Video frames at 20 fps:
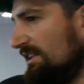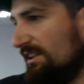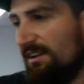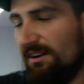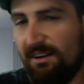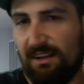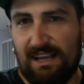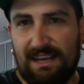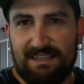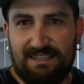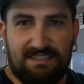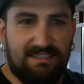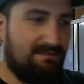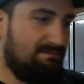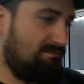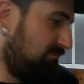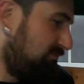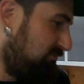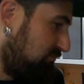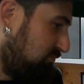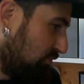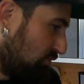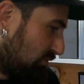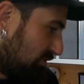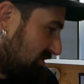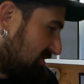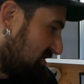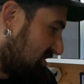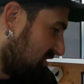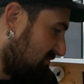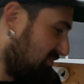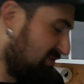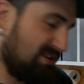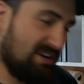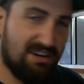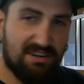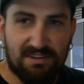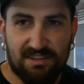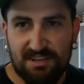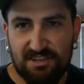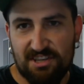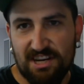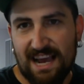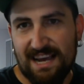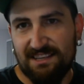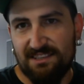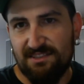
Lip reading: little like boards to put under the jack